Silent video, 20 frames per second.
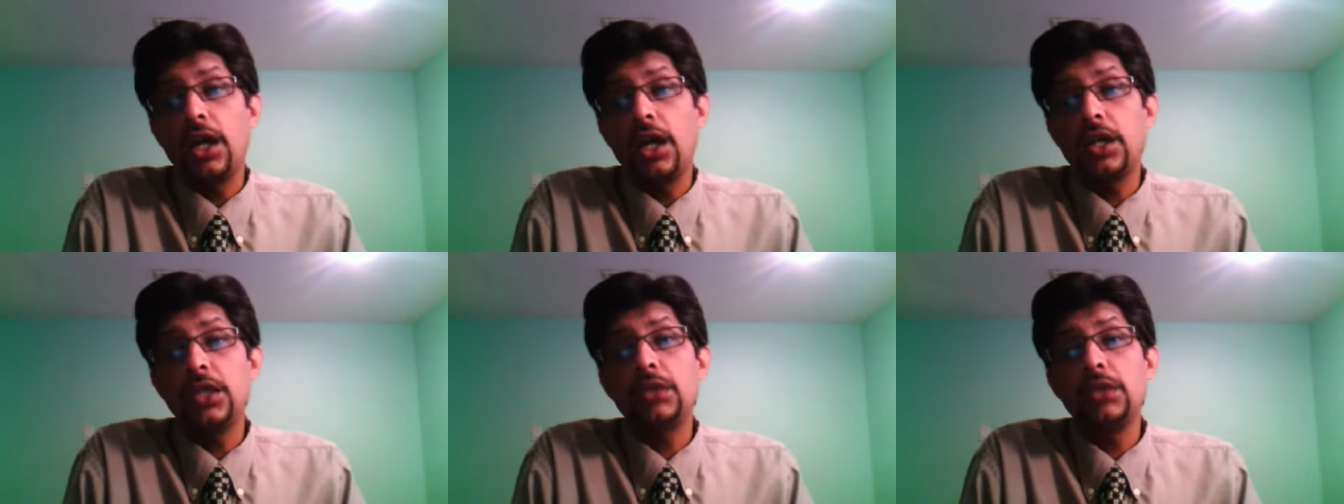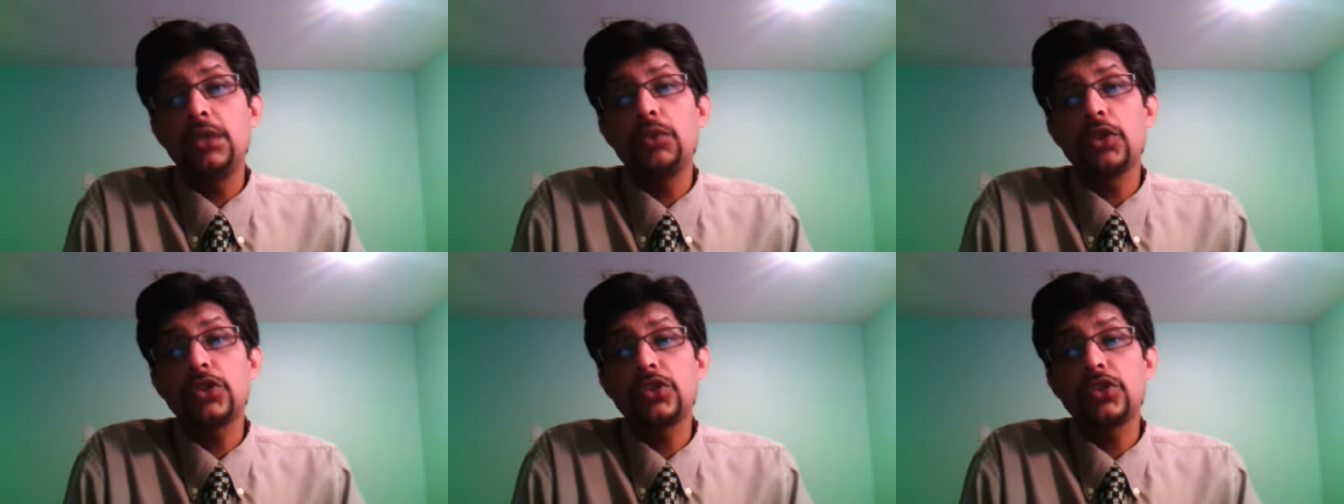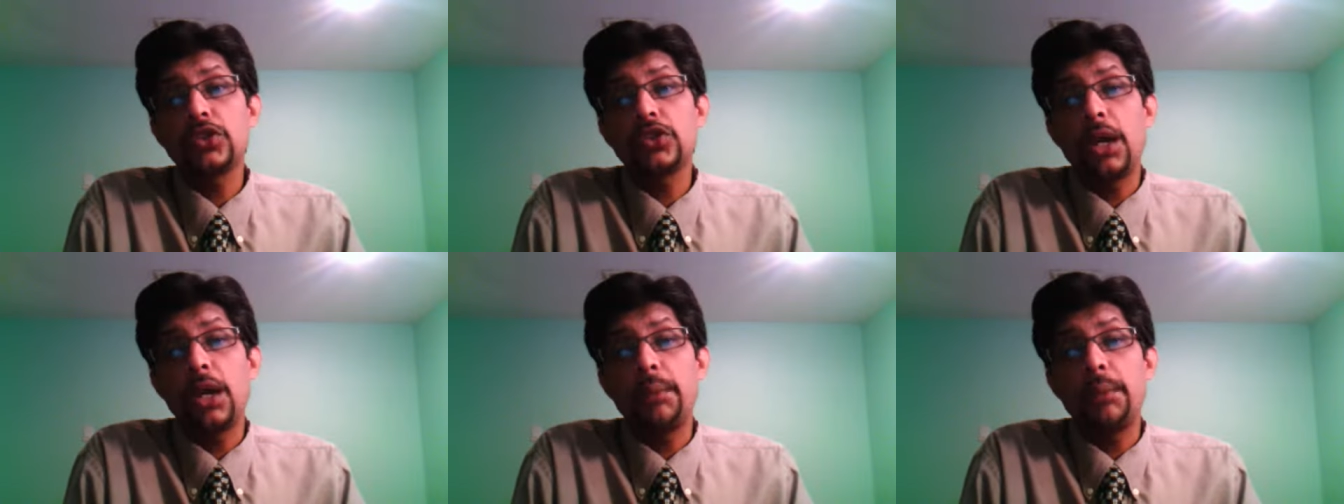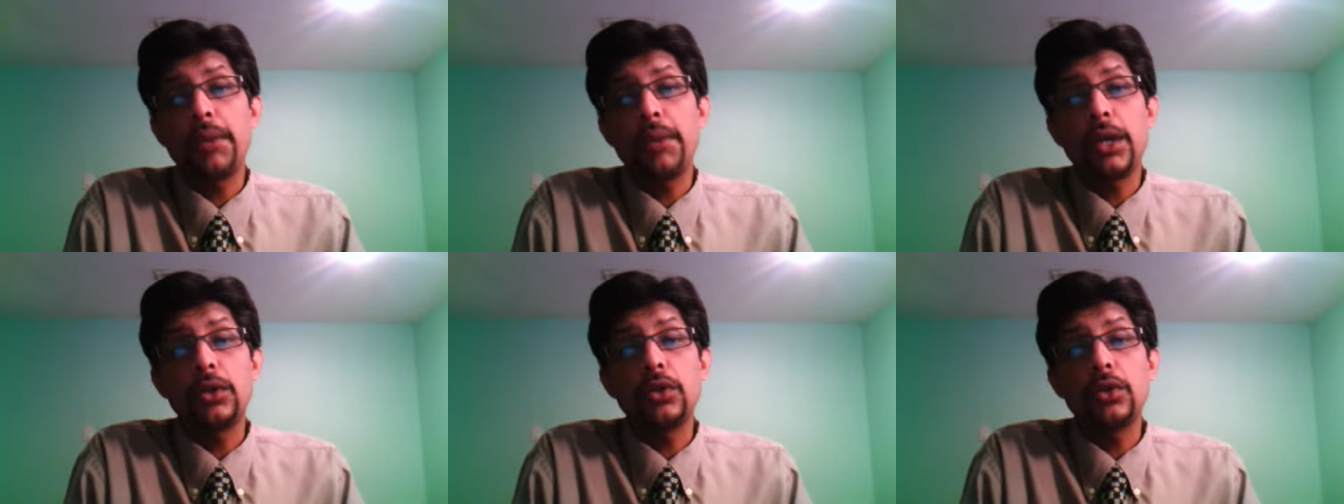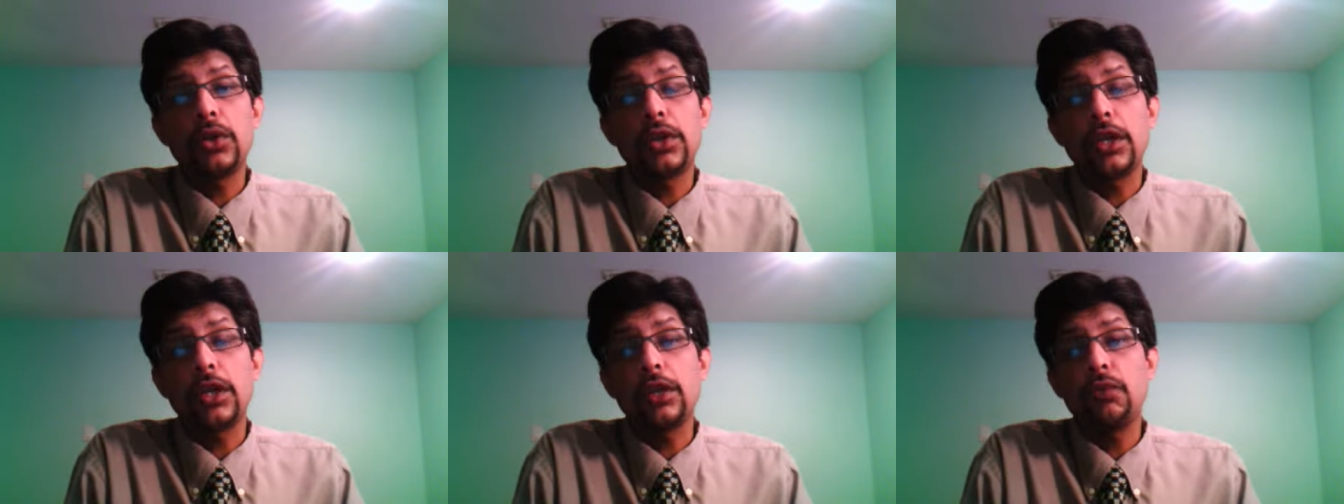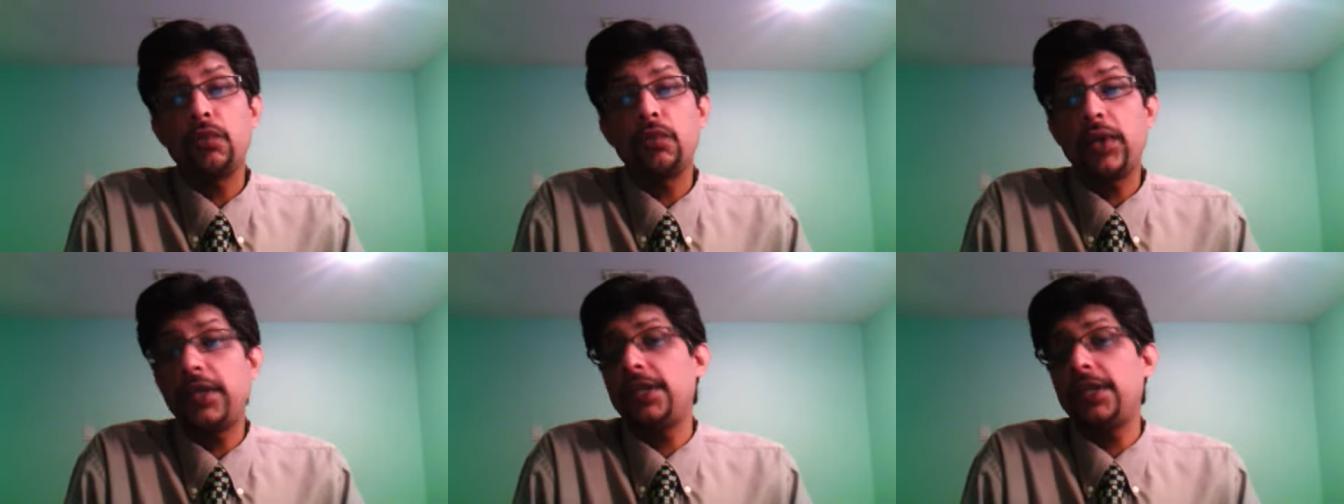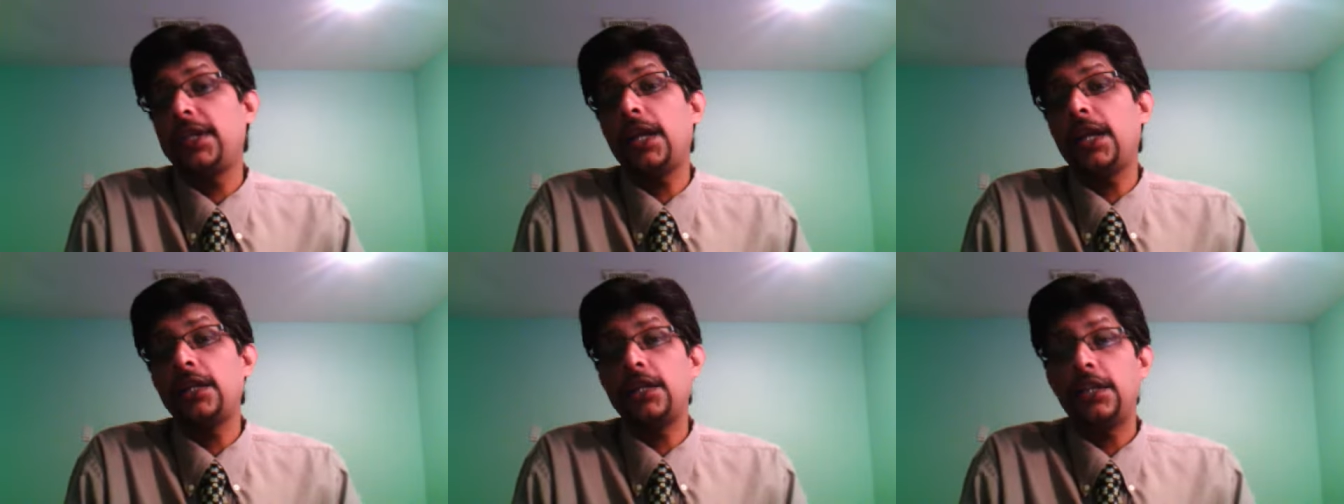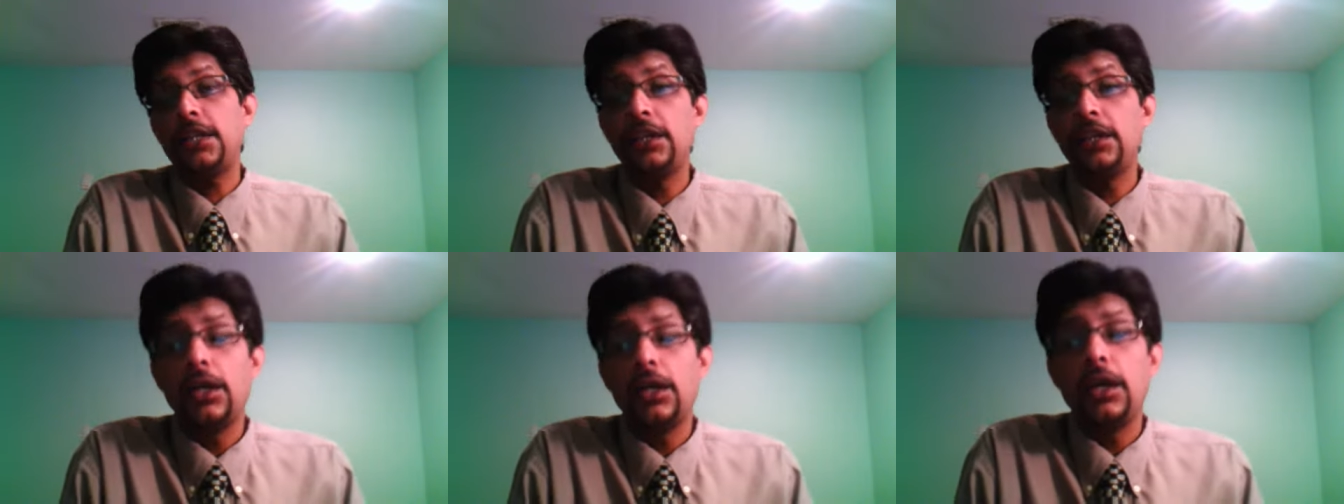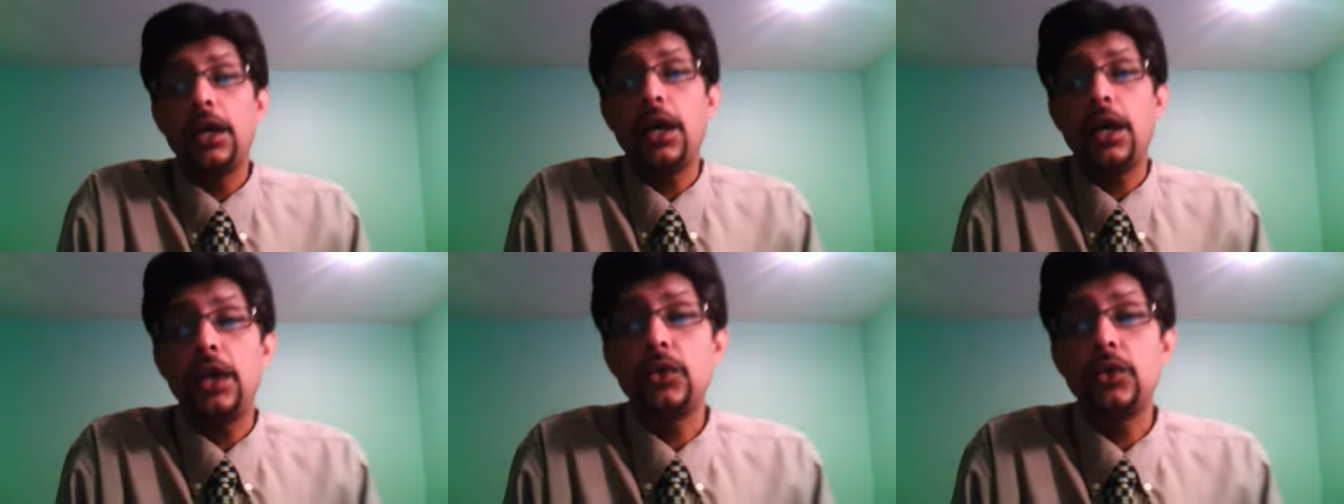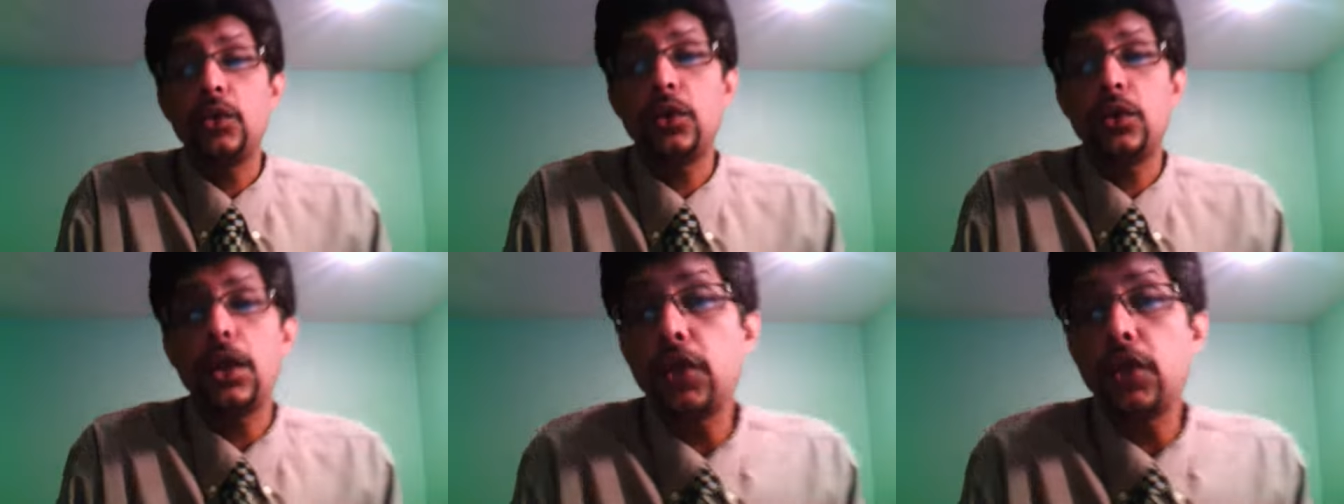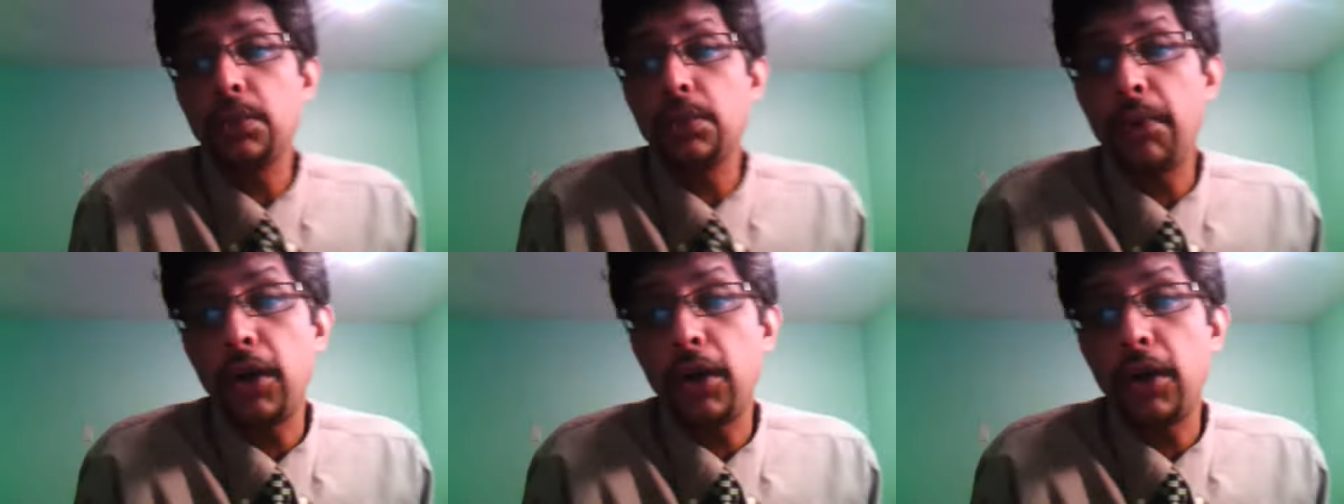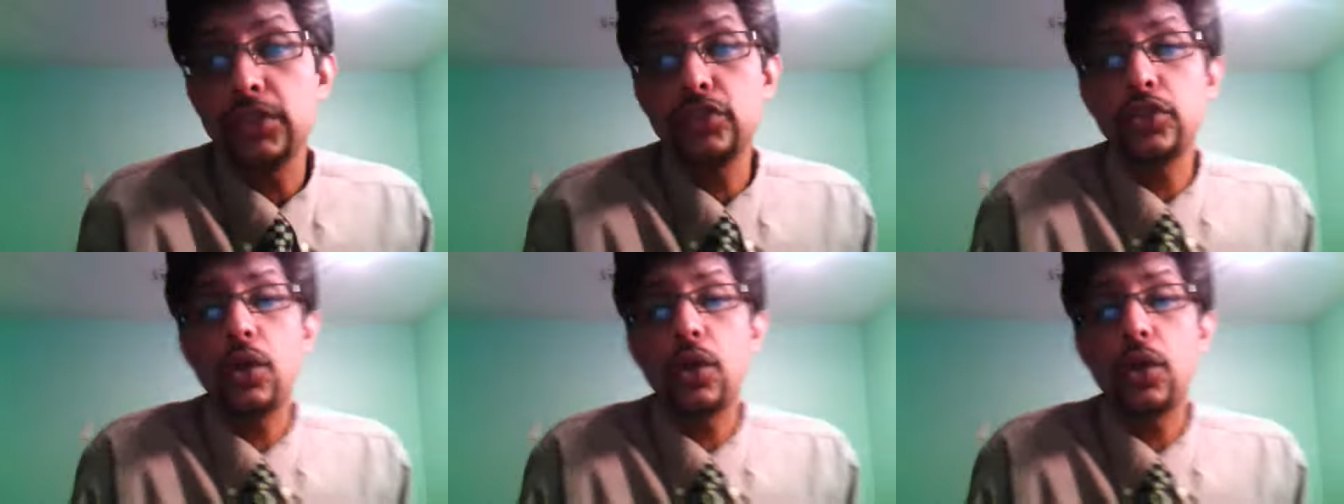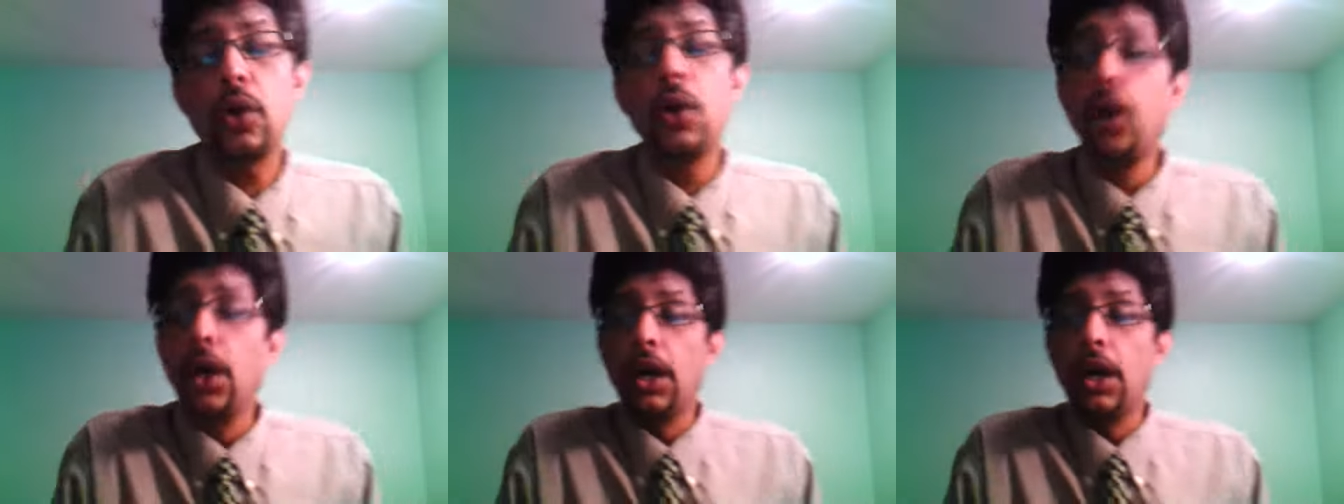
he was um, looking very deadly, no doubt about it. So,